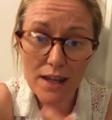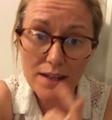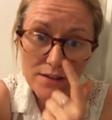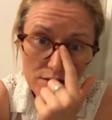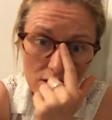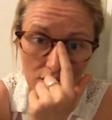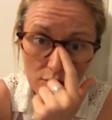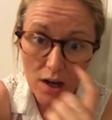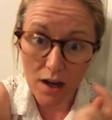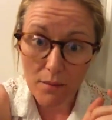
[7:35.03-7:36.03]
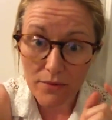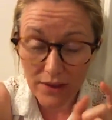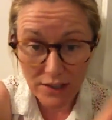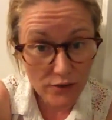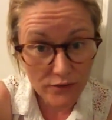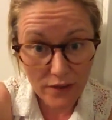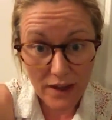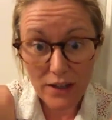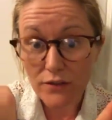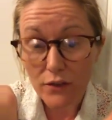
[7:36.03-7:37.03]
Okay, so then you've
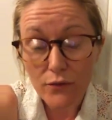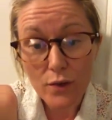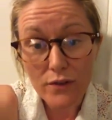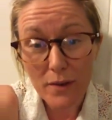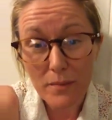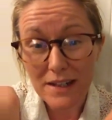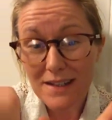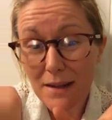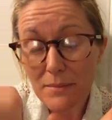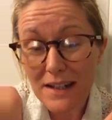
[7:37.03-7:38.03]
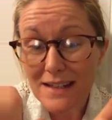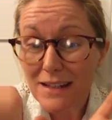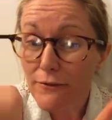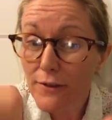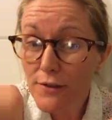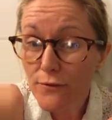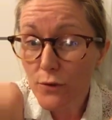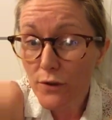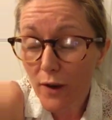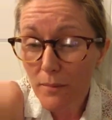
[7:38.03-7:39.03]
done that, you've done 45 minutes. That means in the
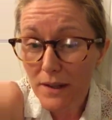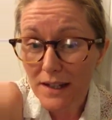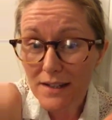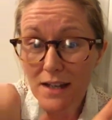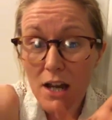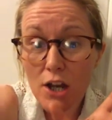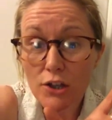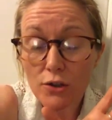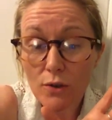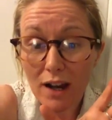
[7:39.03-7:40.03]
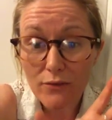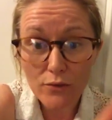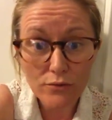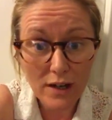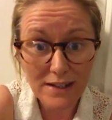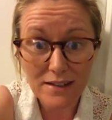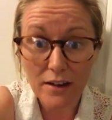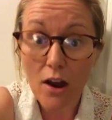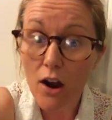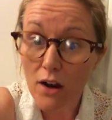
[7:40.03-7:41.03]
first 45 minutes, you have already
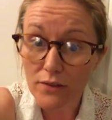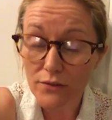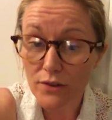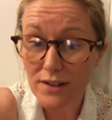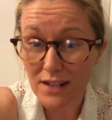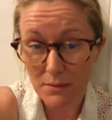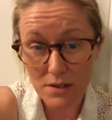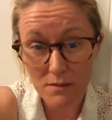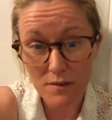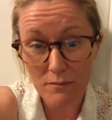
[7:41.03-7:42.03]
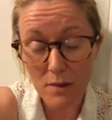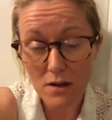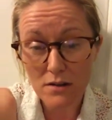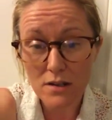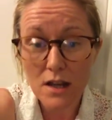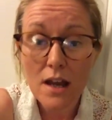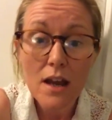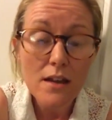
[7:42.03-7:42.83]
done half of your exam in terms of marks.